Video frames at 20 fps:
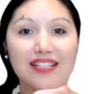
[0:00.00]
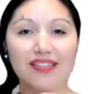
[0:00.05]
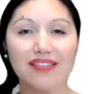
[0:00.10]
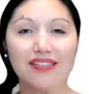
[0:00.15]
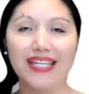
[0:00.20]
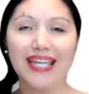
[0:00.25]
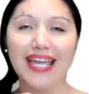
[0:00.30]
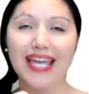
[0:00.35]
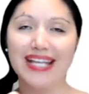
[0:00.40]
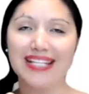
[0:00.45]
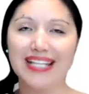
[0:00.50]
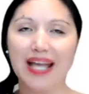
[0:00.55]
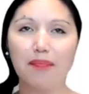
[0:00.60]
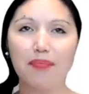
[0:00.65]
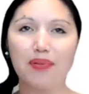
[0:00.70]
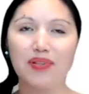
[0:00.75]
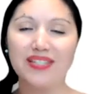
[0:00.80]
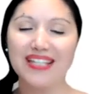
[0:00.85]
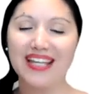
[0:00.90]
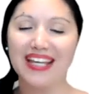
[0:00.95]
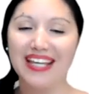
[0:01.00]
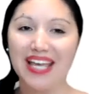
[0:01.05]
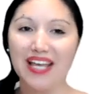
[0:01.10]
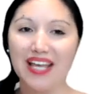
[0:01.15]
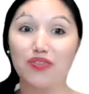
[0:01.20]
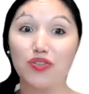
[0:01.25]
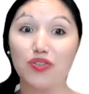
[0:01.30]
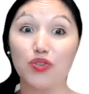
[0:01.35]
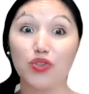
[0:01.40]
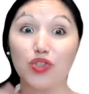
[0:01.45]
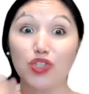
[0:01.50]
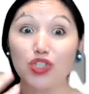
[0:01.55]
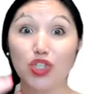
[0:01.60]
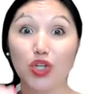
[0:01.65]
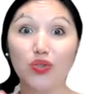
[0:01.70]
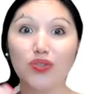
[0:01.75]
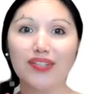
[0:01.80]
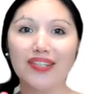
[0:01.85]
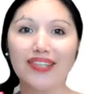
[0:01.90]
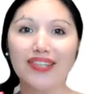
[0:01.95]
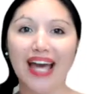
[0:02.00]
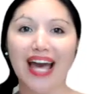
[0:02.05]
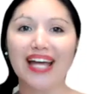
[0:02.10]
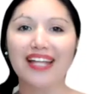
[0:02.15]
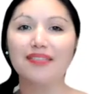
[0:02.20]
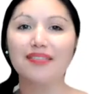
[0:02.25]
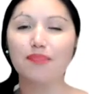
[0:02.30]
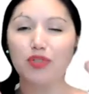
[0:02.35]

the examples I gave you showed that,